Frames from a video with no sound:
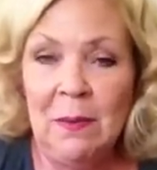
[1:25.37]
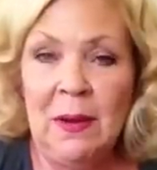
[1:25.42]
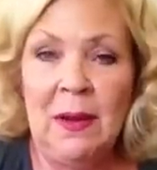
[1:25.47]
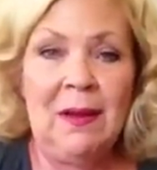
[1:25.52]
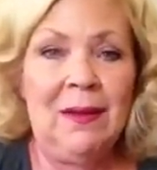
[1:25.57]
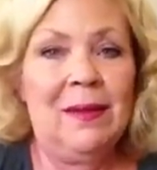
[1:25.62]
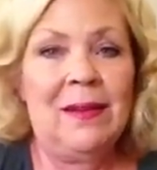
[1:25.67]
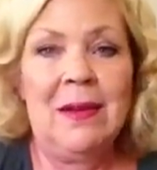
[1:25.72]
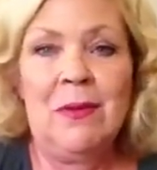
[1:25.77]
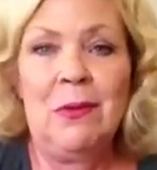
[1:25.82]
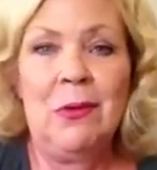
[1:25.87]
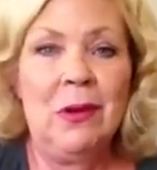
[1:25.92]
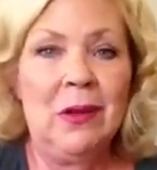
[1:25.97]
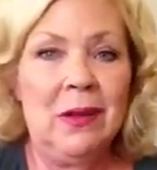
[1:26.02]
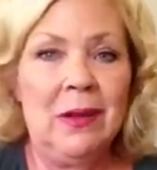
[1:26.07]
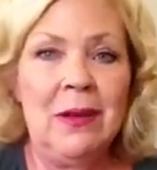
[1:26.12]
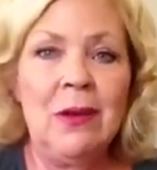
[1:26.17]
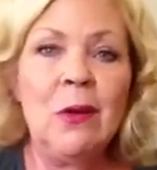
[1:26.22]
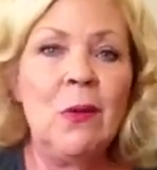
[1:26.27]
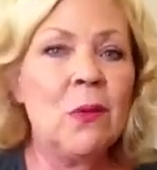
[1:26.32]
because I
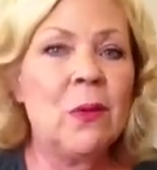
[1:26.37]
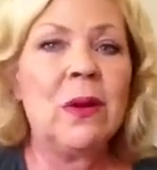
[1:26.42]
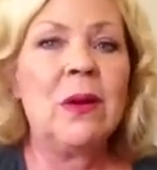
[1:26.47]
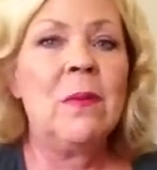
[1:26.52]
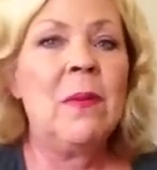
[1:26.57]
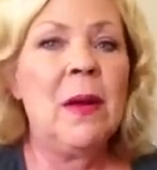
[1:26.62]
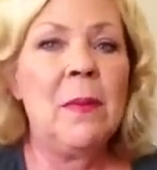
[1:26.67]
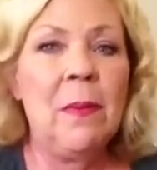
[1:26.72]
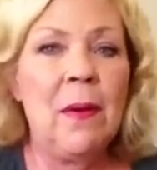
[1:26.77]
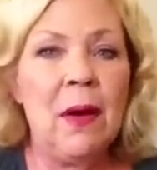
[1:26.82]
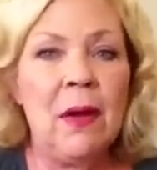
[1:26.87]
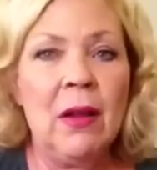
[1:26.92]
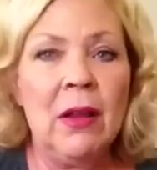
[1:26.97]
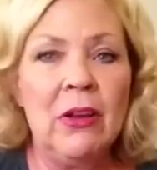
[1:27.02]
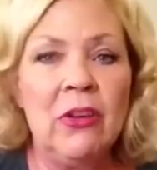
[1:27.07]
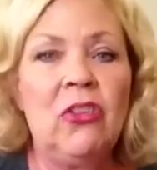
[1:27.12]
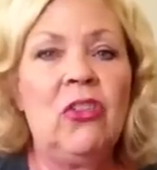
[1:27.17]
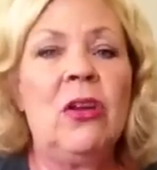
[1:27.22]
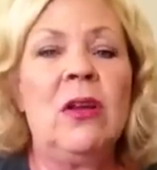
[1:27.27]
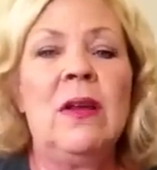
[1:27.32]
really don't wear my
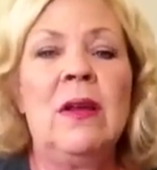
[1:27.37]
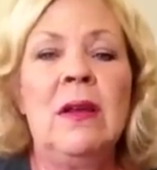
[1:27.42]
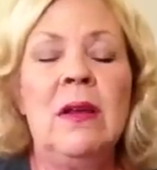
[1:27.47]
polish